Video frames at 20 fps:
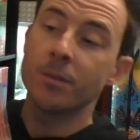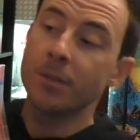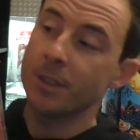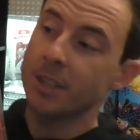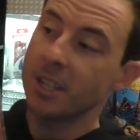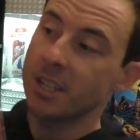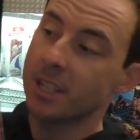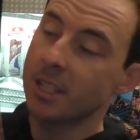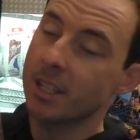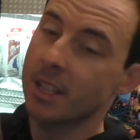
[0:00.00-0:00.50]
for
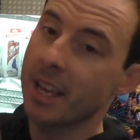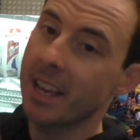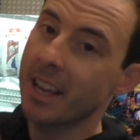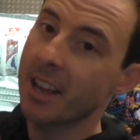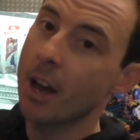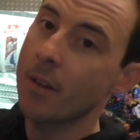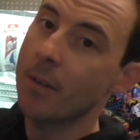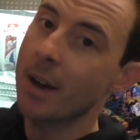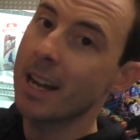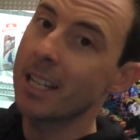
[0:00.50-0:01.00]
this
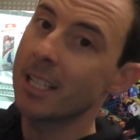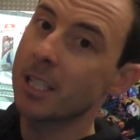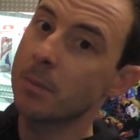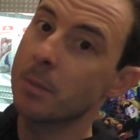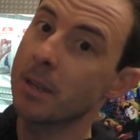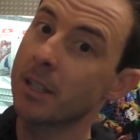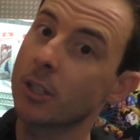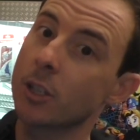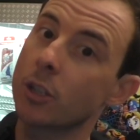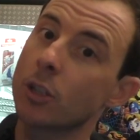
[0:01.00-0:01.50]
thing. I've had
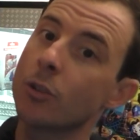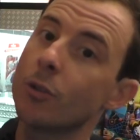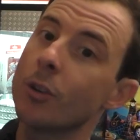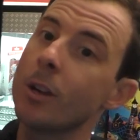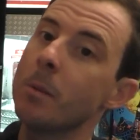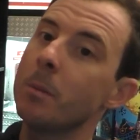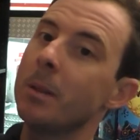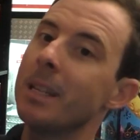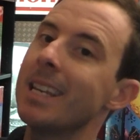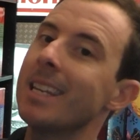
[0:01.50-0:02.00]
some
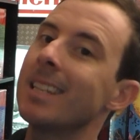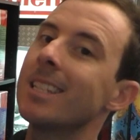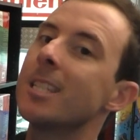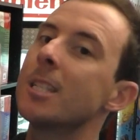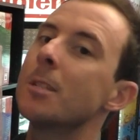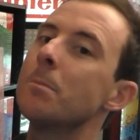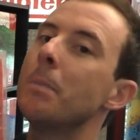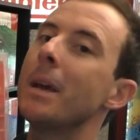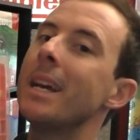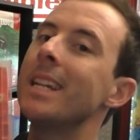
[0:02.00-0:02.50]
extremely
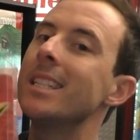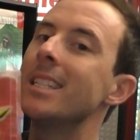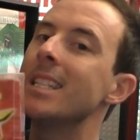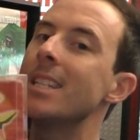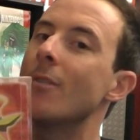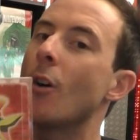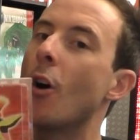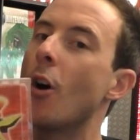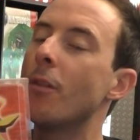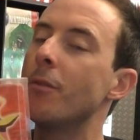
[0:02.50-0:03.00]

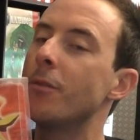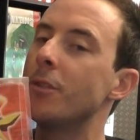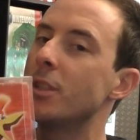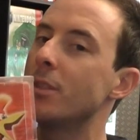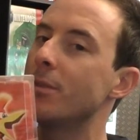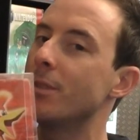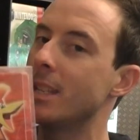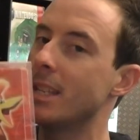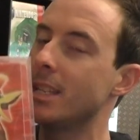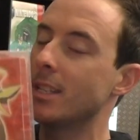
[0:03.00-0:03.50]
expensive
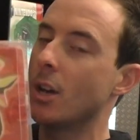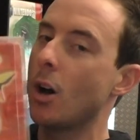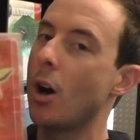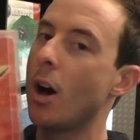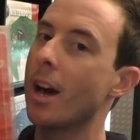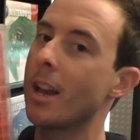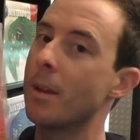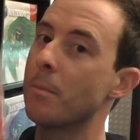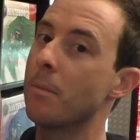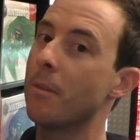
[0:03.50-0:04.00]
offers for this
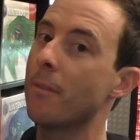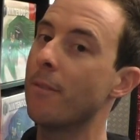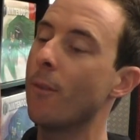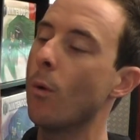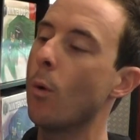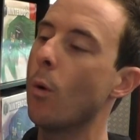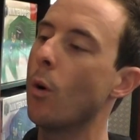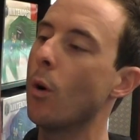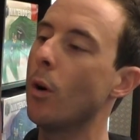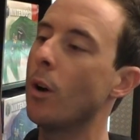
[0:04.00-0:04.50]
item
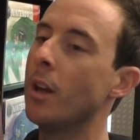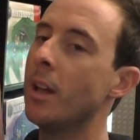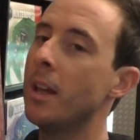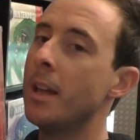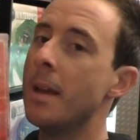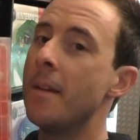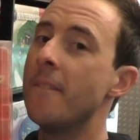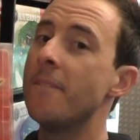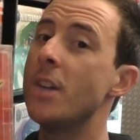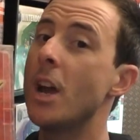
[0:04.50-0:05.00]
before.
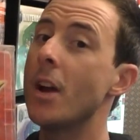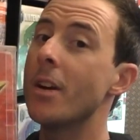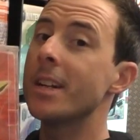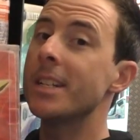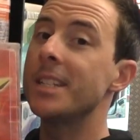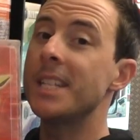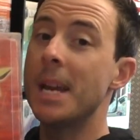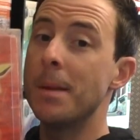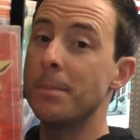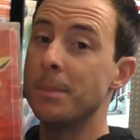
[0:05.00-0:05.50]

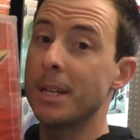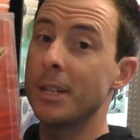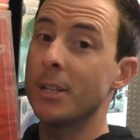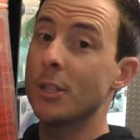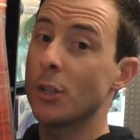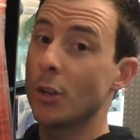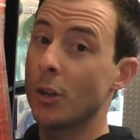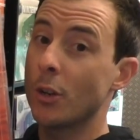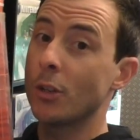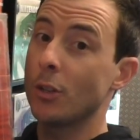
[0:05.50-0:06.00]
Very
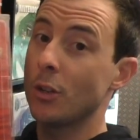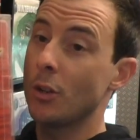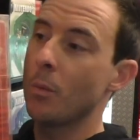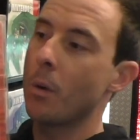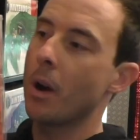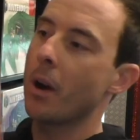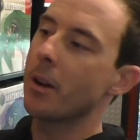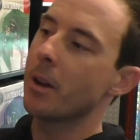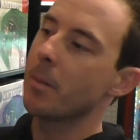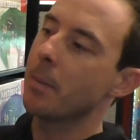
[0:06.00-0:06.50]
tempting, don't you
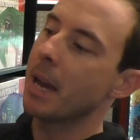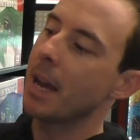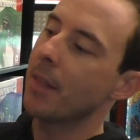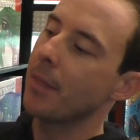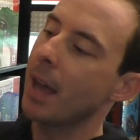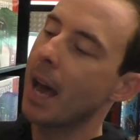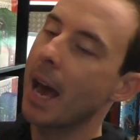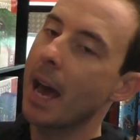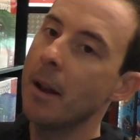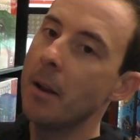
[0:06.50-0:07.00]
worry
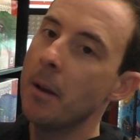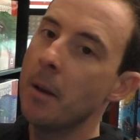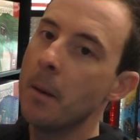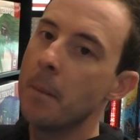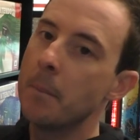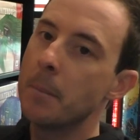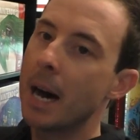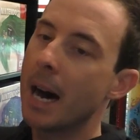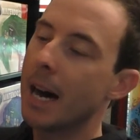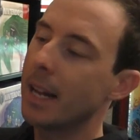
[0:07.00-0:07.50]
about that.
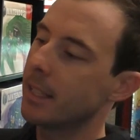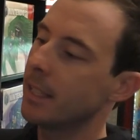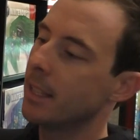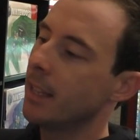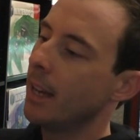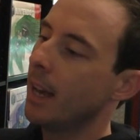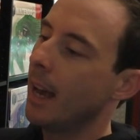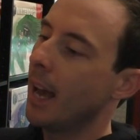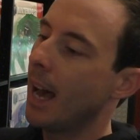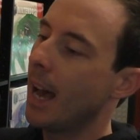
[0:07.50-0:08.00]

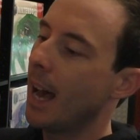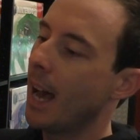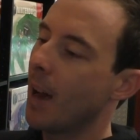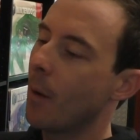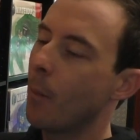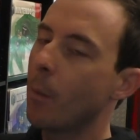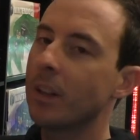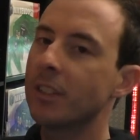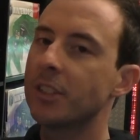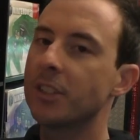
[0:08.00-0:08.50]
But
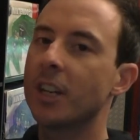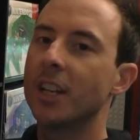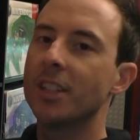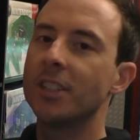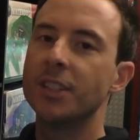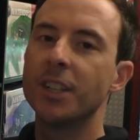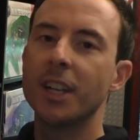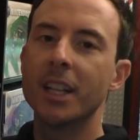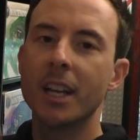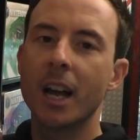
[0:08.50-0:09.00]
once I
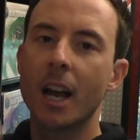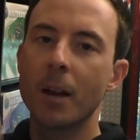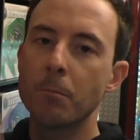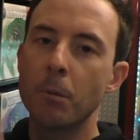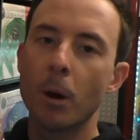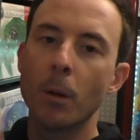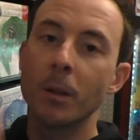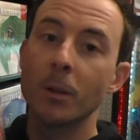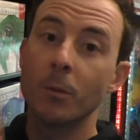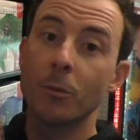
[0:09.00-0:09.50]
sell it, I
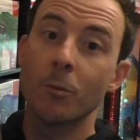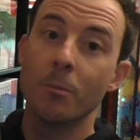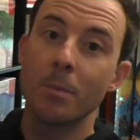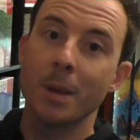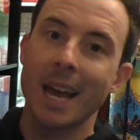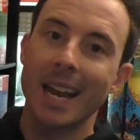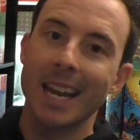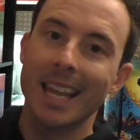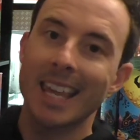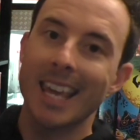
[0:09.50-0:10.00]
probably wouldn't
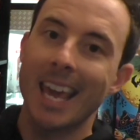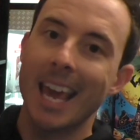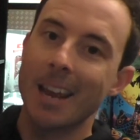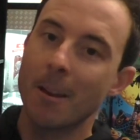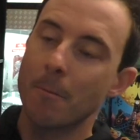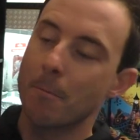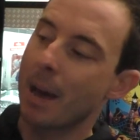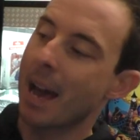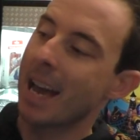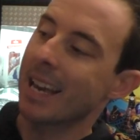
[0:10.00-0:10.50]
be able to
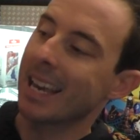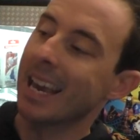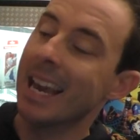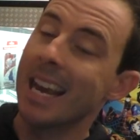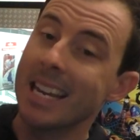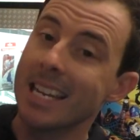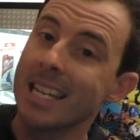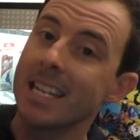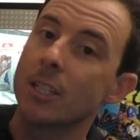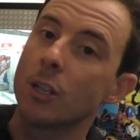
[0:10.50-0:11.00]
get it back
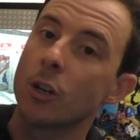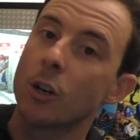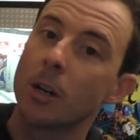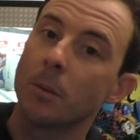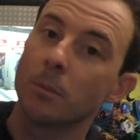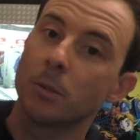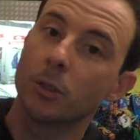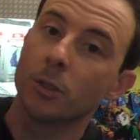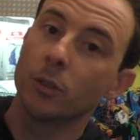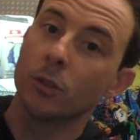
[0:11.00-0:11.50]

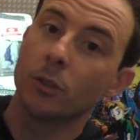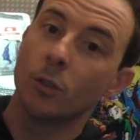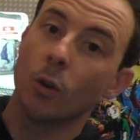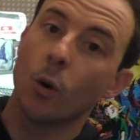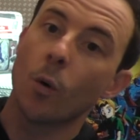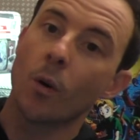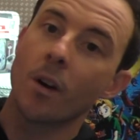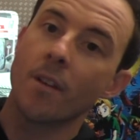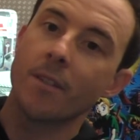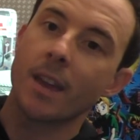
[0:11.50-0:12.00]
anytime soon,
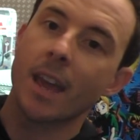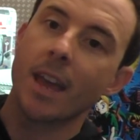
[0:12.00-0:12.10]
or if